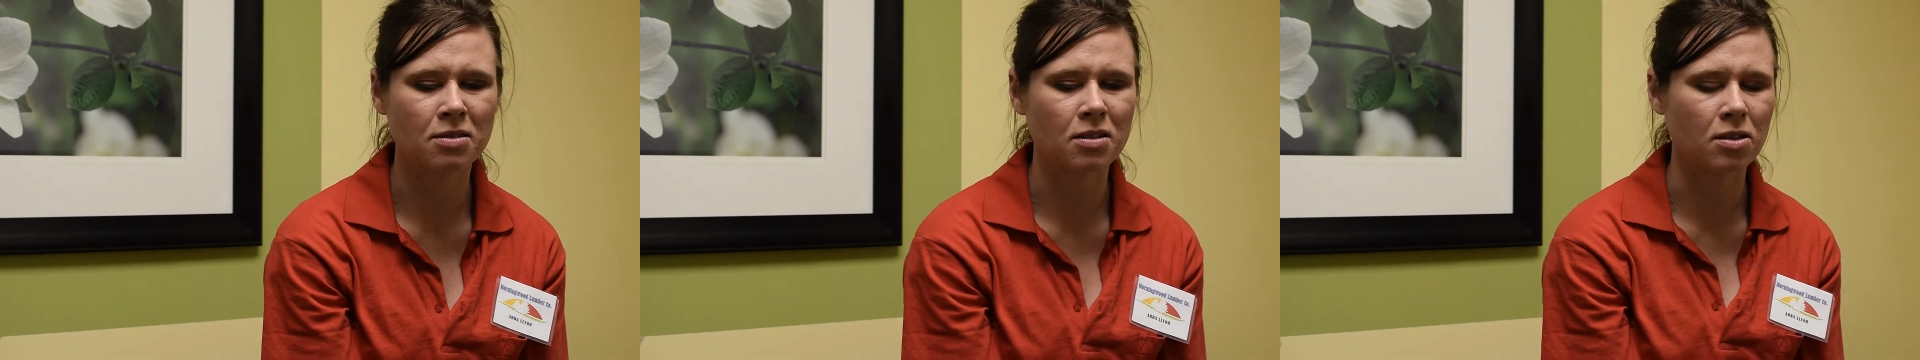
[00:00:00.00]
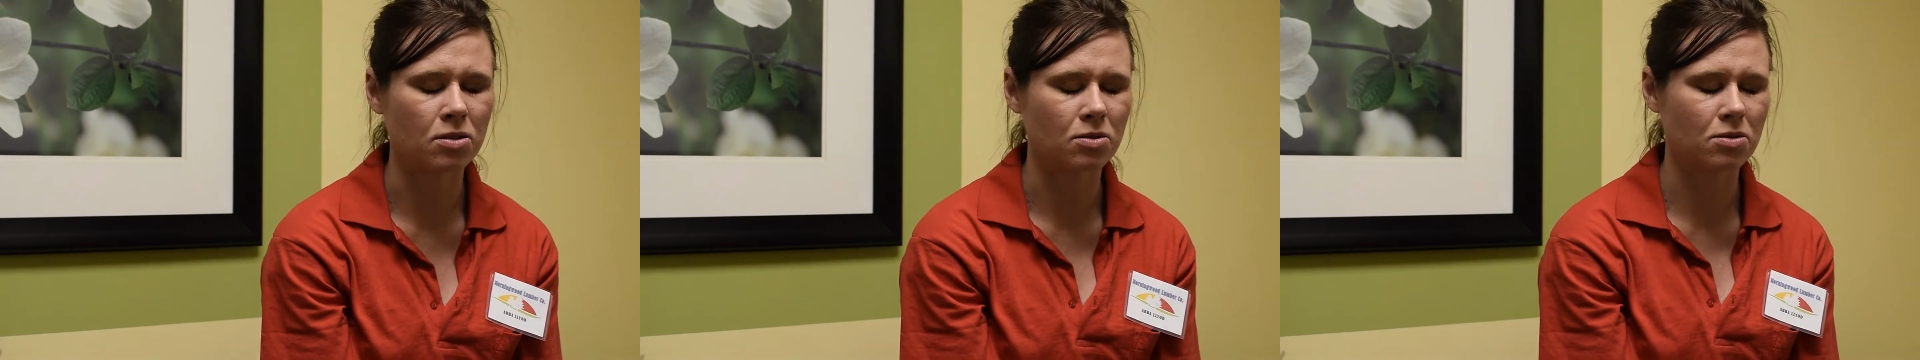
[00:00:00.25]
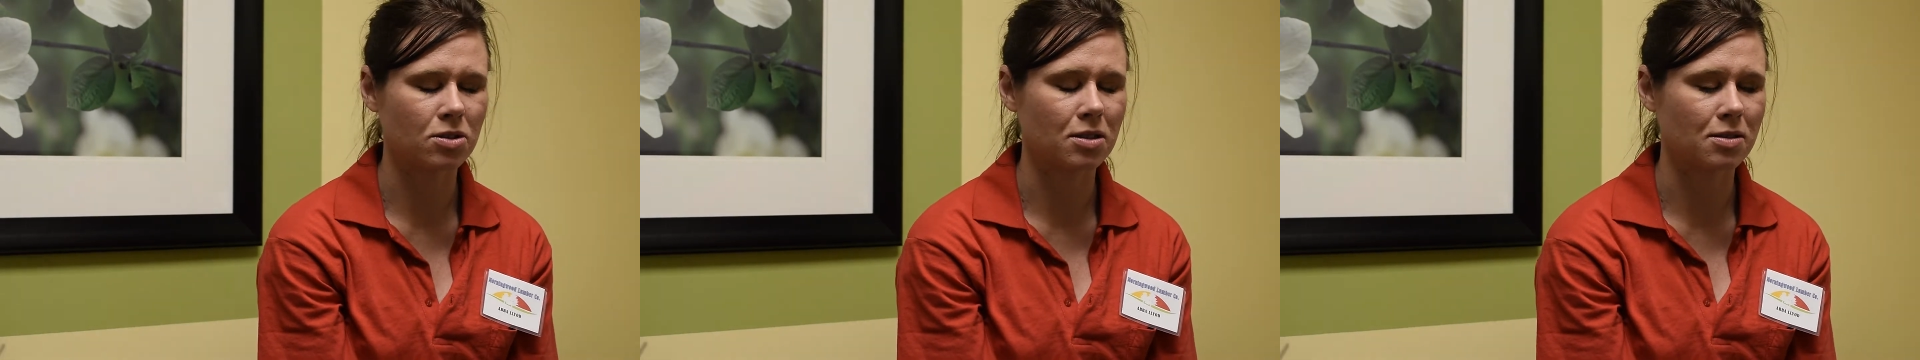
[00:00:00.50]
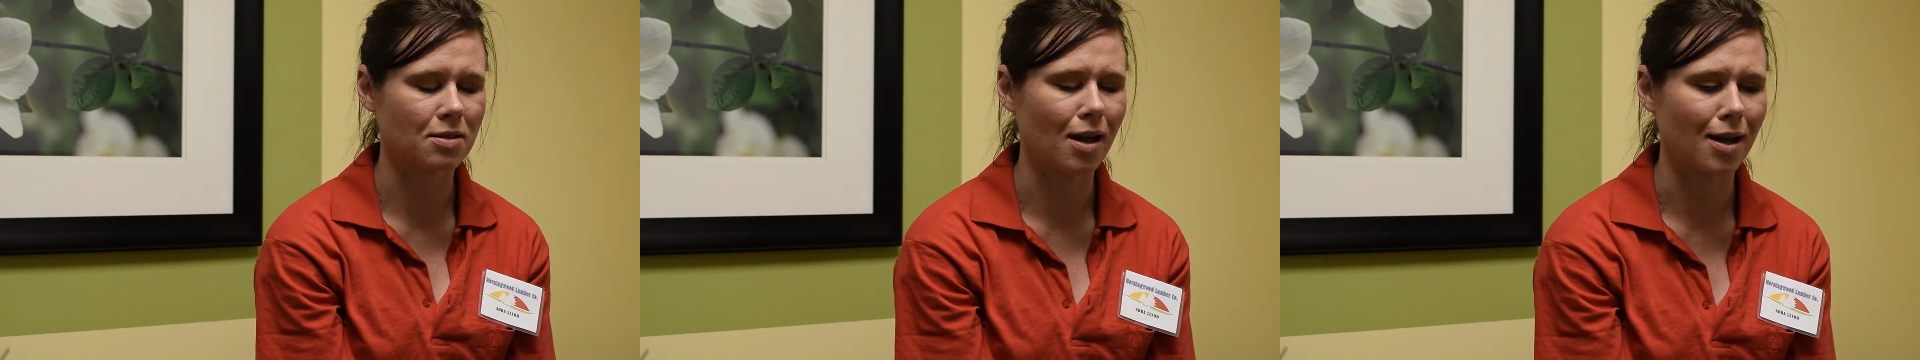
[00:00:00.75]
no,
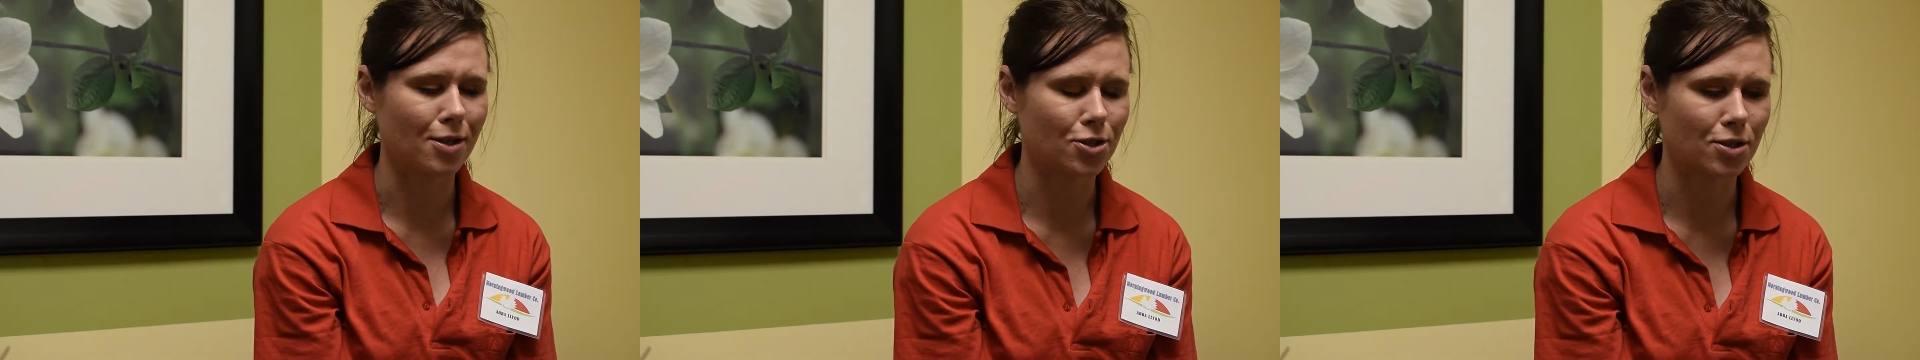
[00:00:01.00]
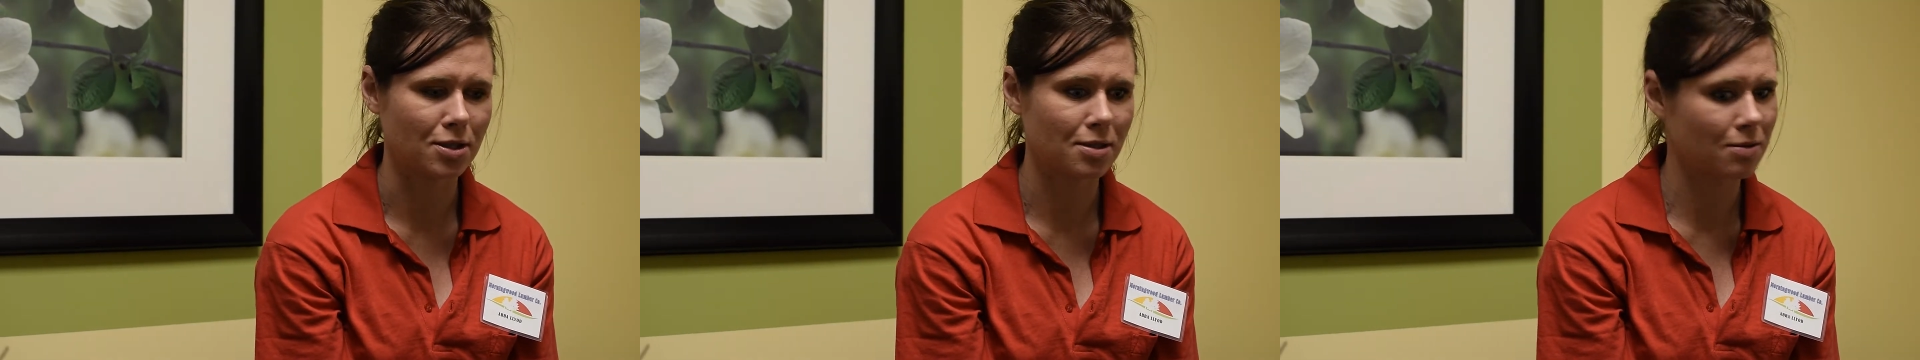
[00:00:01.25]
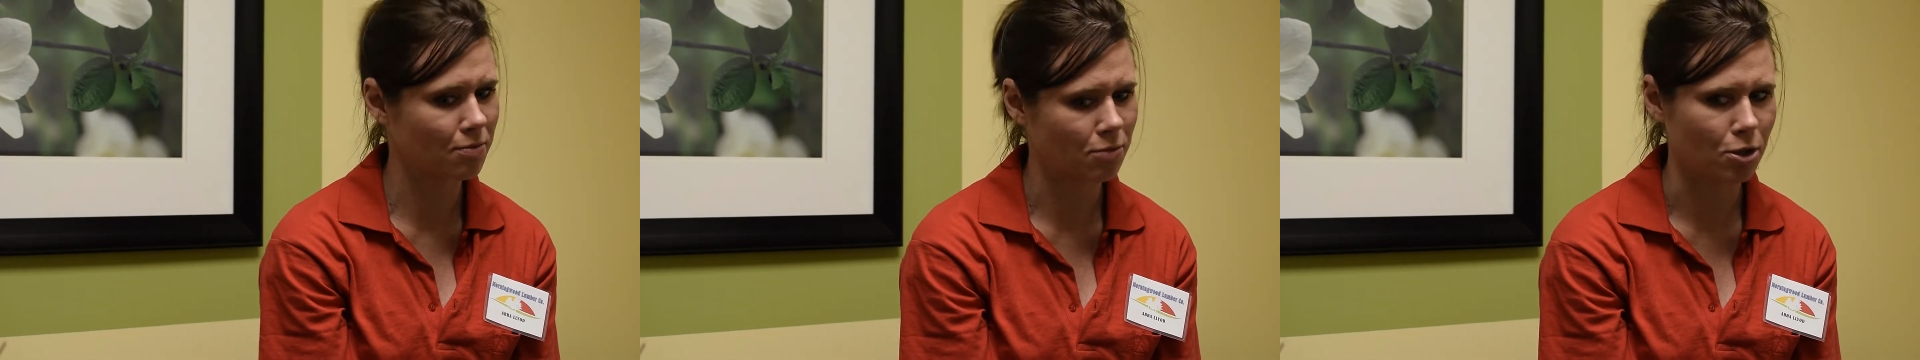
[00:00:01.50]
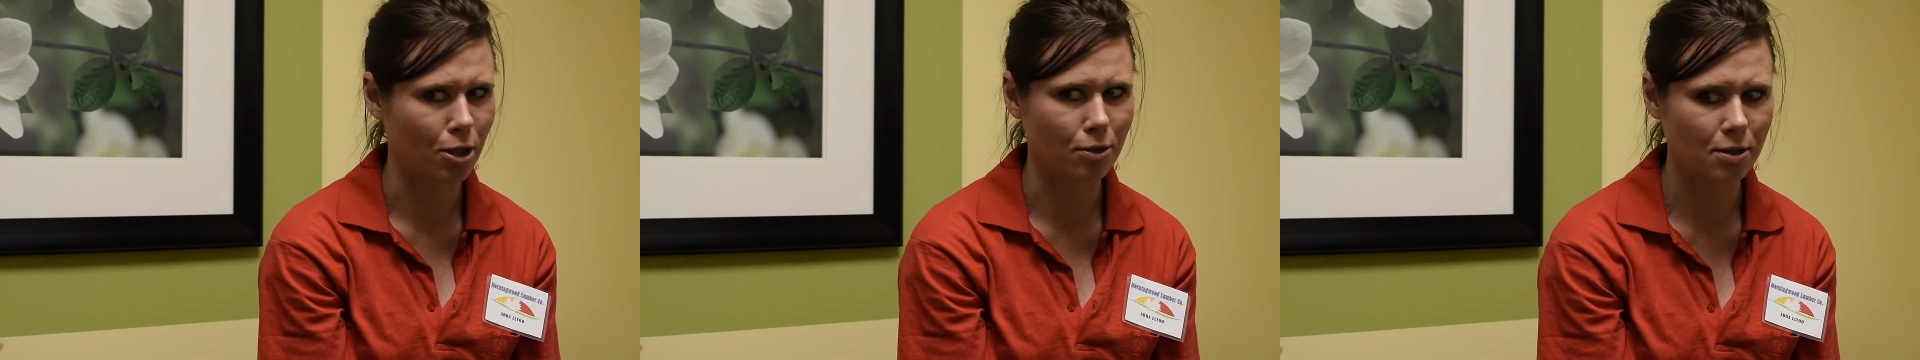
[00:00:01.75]
she's not. She's
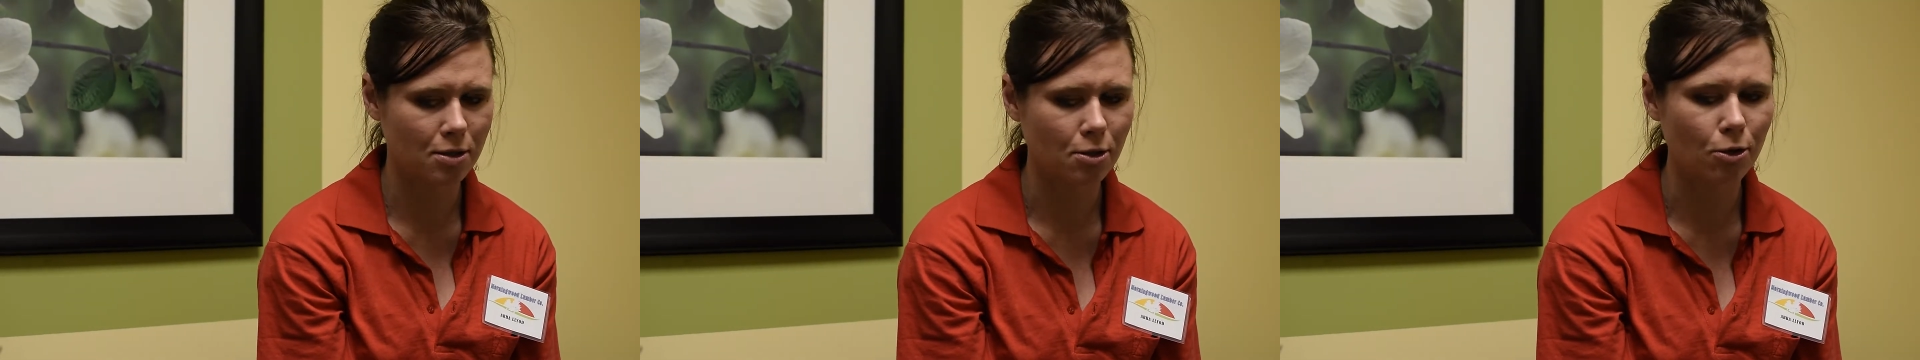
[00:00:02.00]
known as the